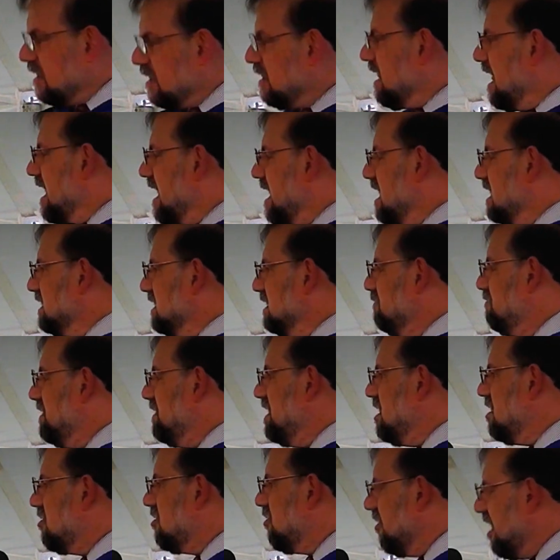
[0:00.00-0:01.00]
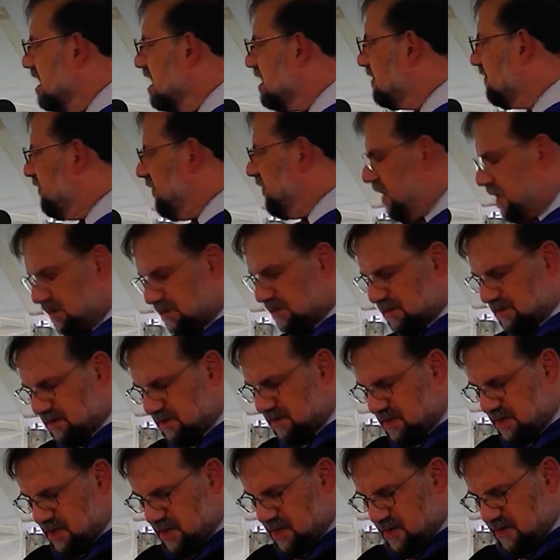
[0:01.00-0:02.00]
Let us be grateful
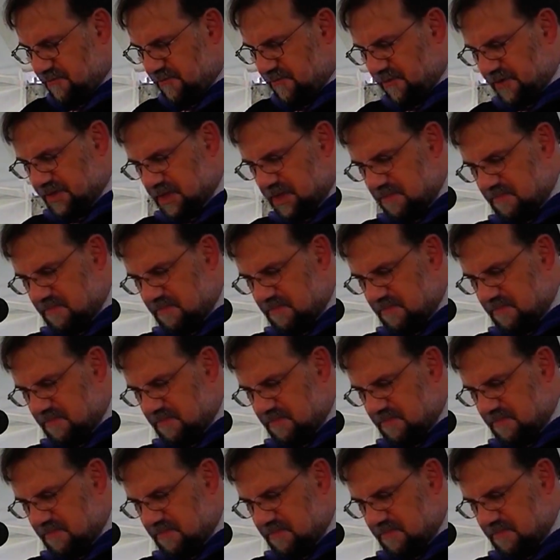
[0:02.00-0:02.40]
for